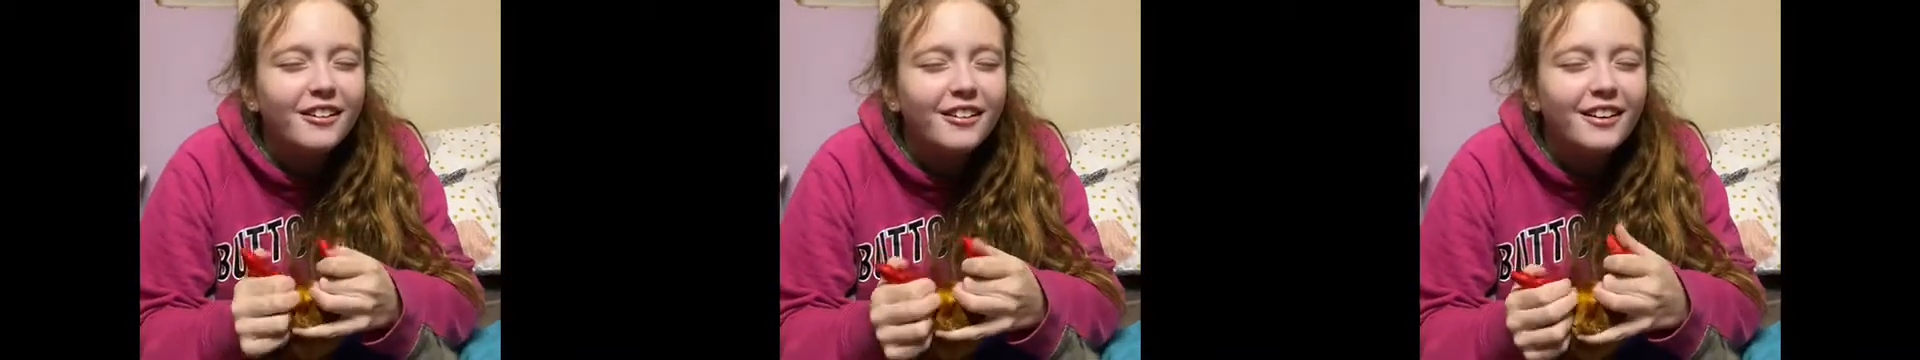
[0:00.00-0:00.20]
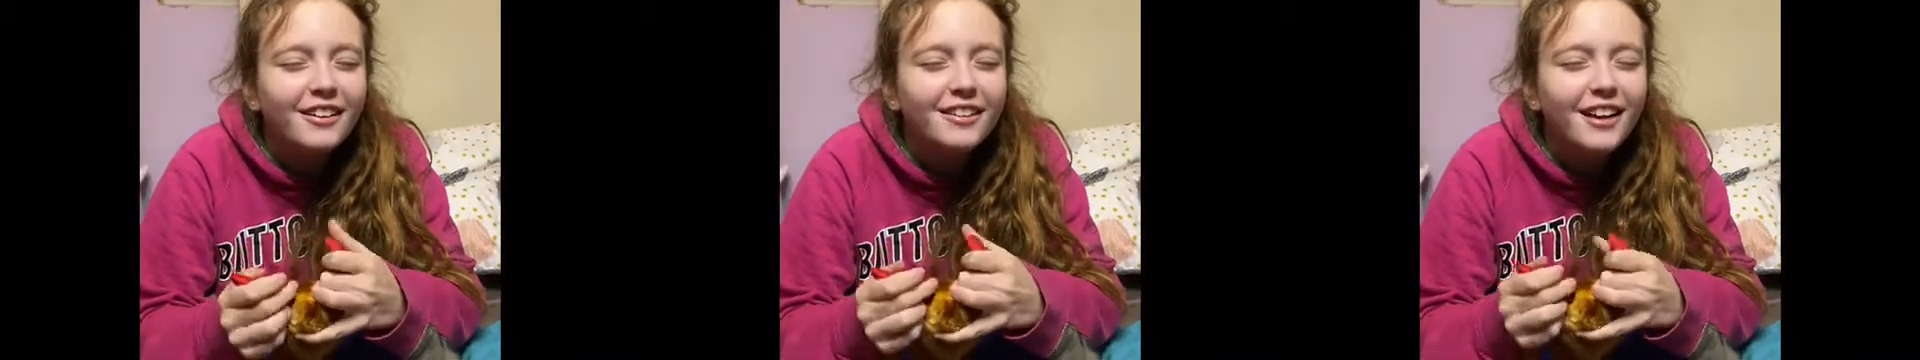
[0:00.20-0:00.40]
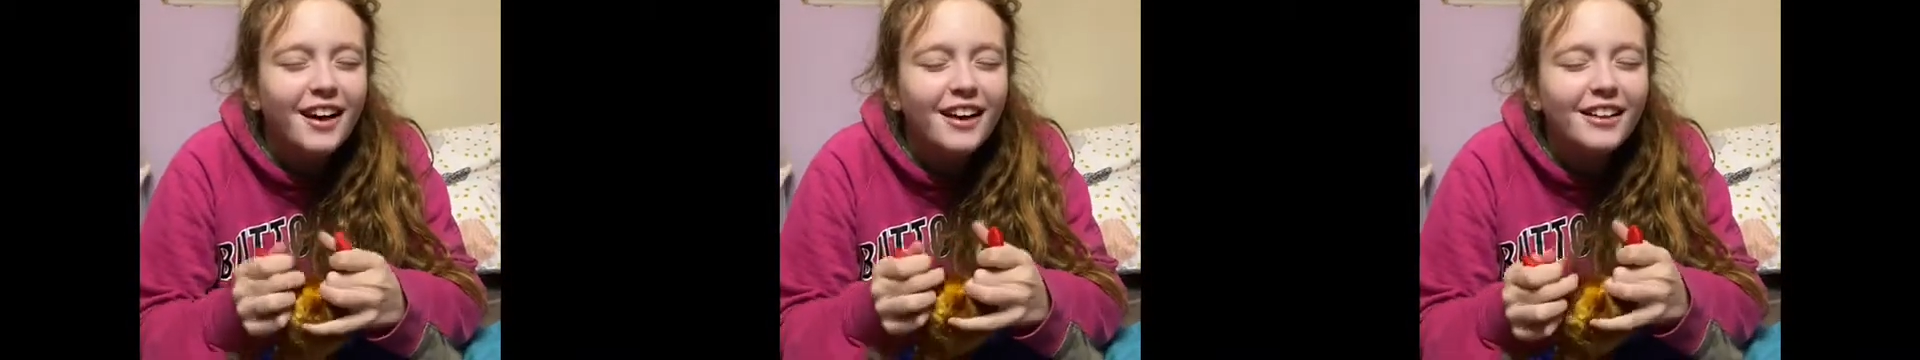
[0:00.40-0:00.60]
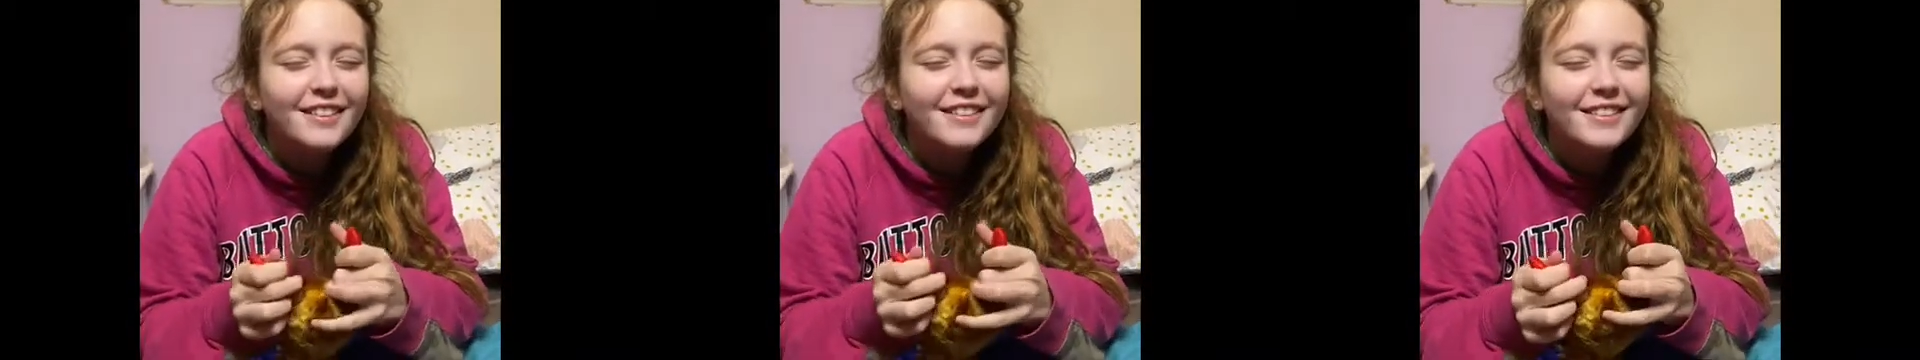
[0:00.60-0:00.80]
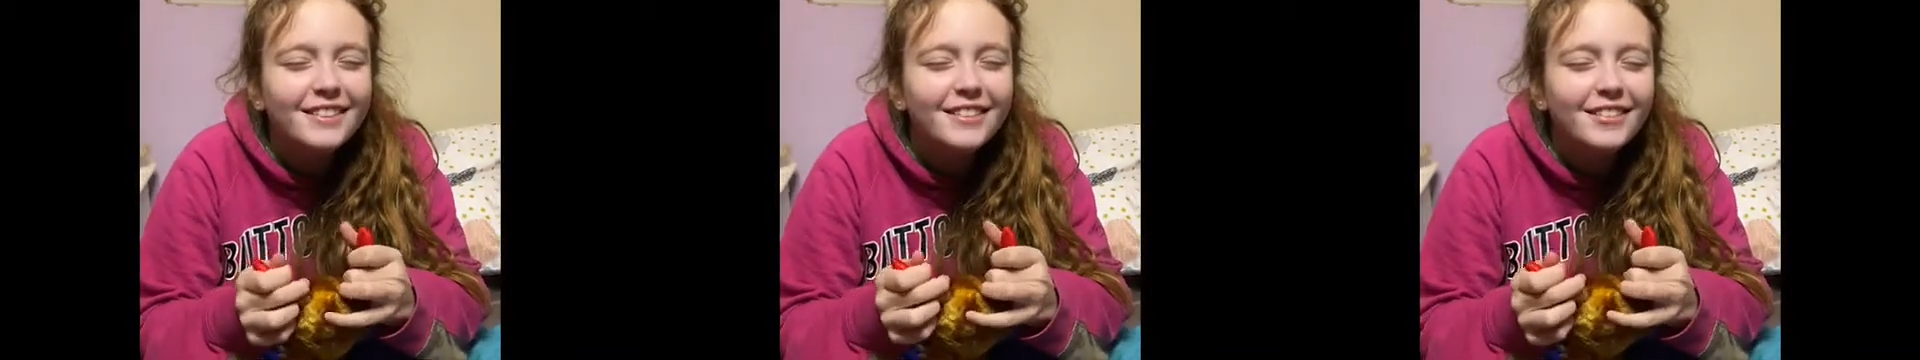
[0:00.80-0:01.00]
because it has
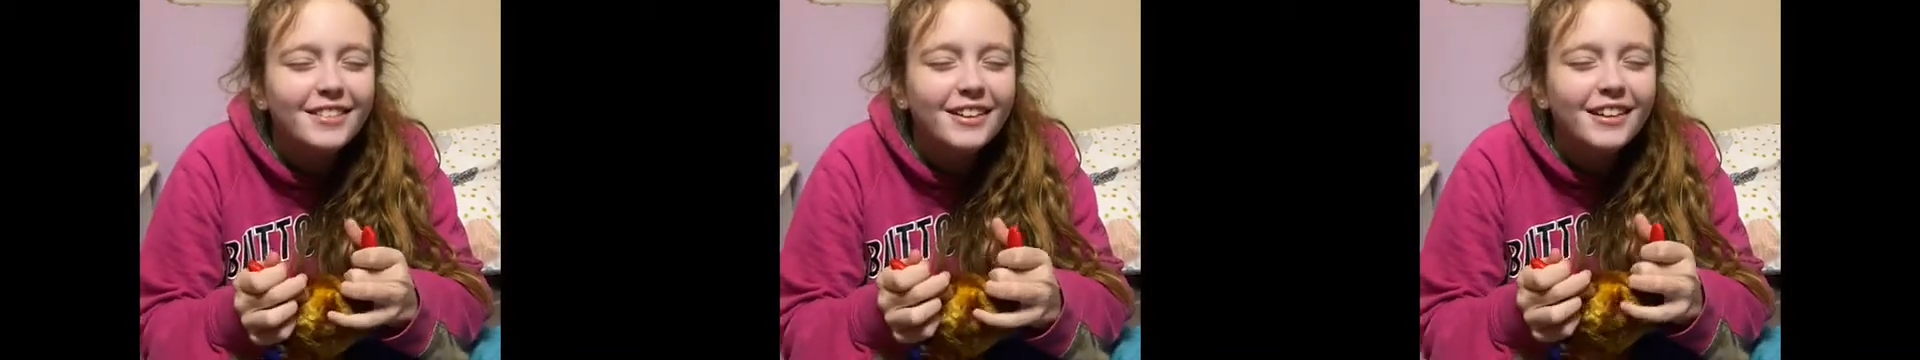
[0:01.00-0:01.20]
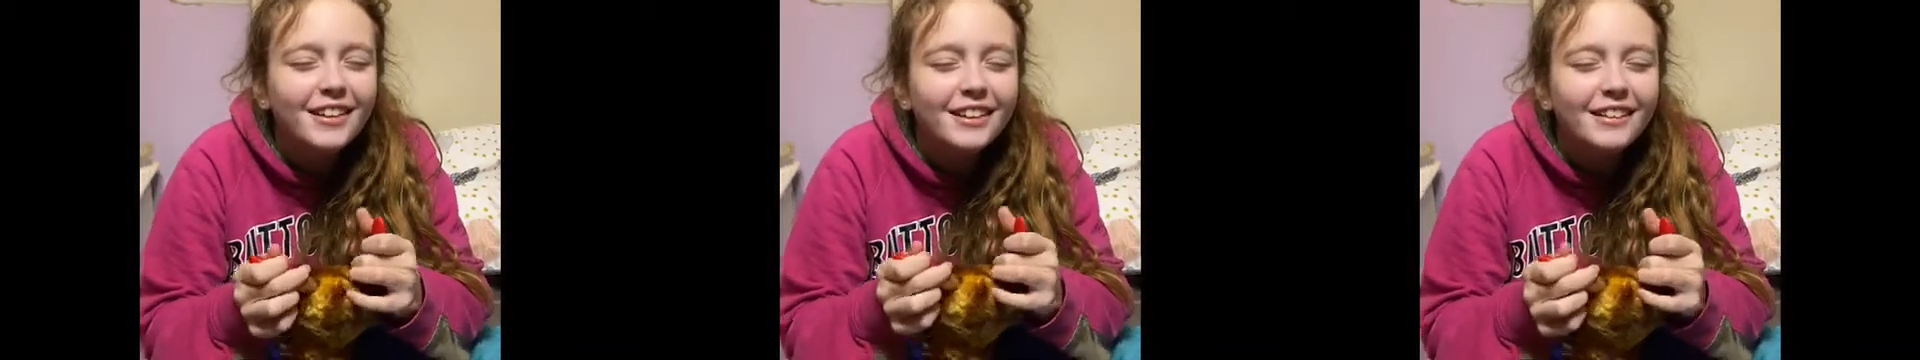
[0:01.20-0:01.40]
these.